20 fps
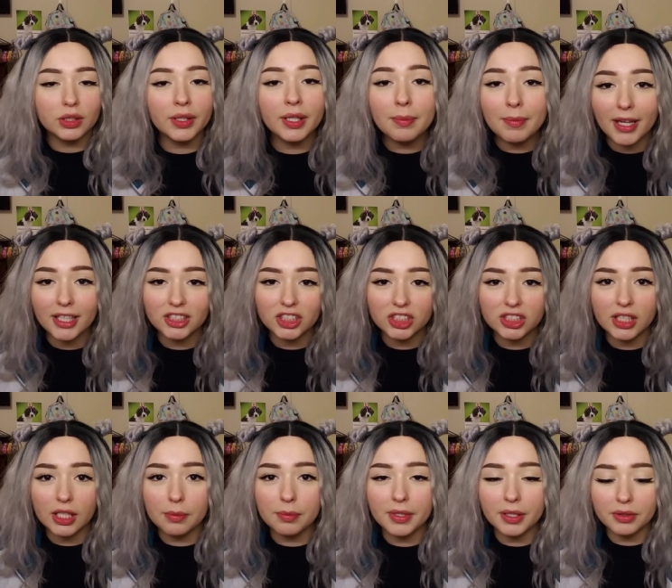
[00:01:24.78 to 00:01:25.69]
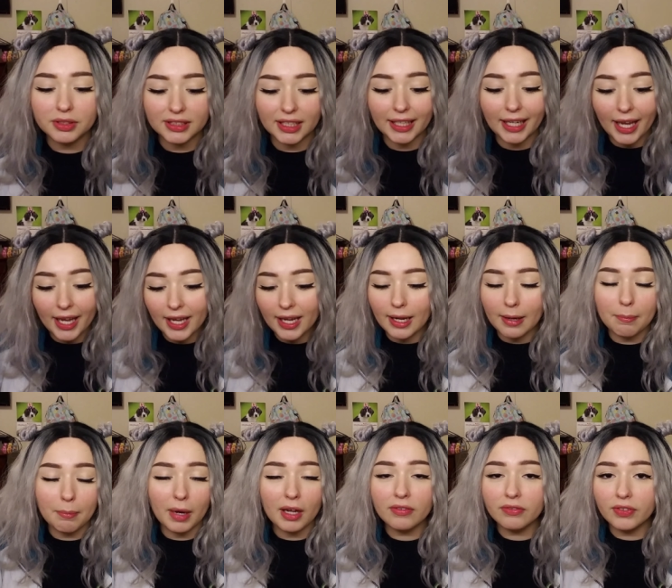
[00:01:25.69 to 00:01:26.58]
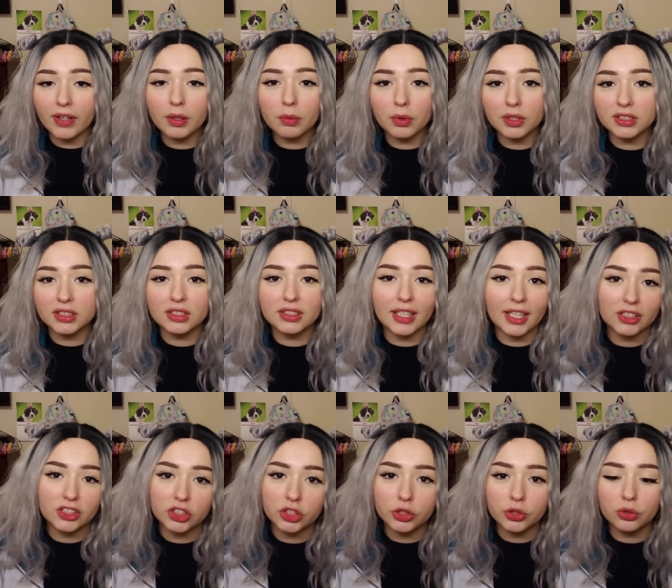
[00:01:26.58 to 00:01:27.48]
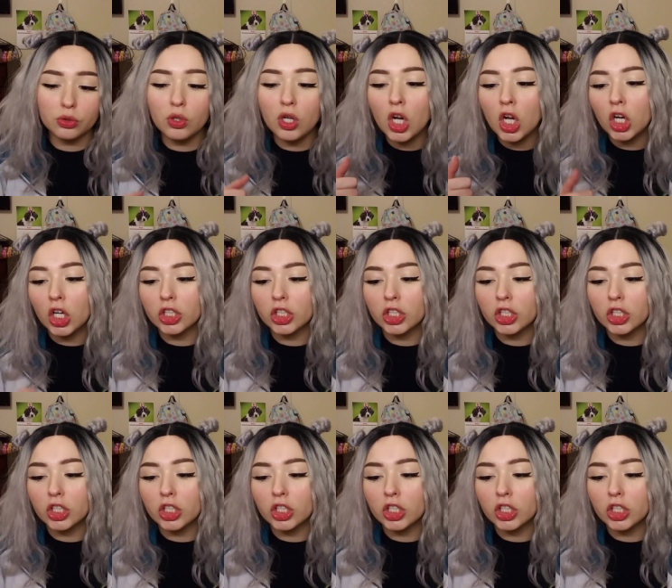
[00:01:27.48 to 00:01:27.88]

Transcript: So he messaged him and he was like, hey, my friend wants a tattoo,